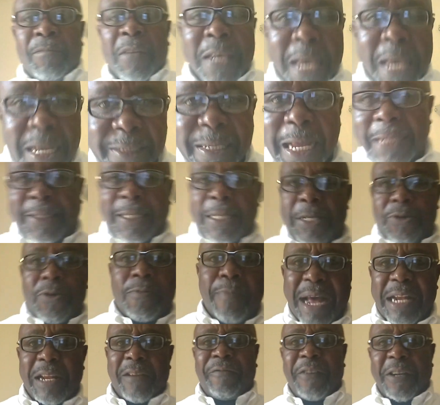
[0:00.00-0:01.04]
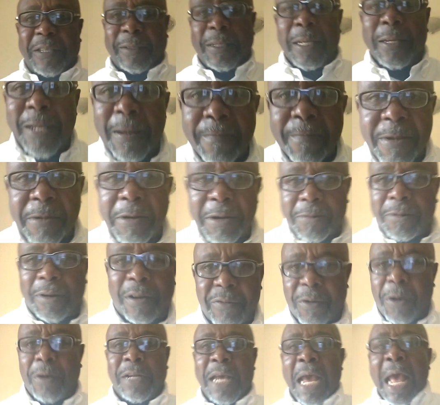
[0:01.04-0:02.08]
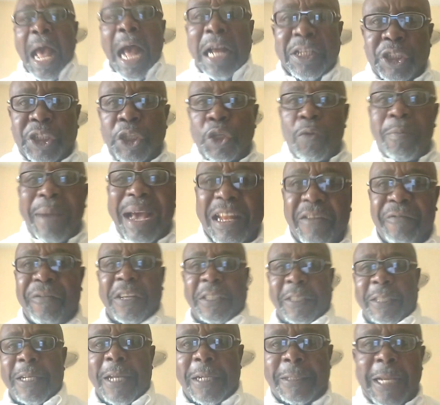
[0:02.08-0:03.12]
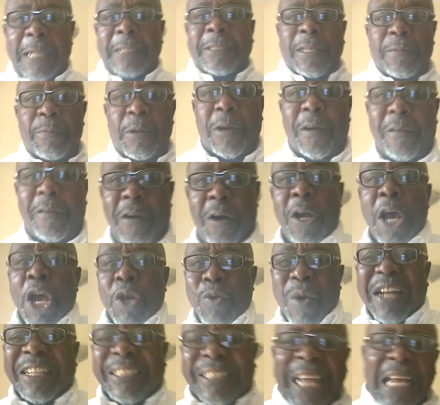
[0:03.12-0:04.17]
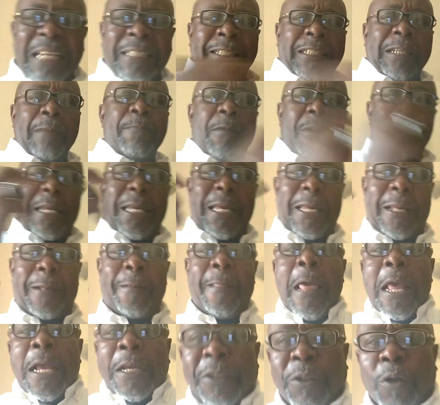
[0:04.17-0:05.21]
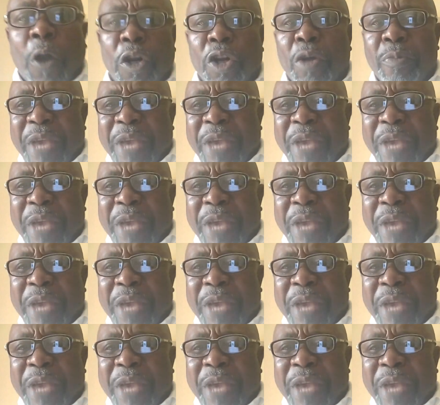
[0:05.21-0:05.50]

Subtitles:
Yes, I see you manifesting the miracle of God. I see you manifesting the testimony of God. Your testimony is going to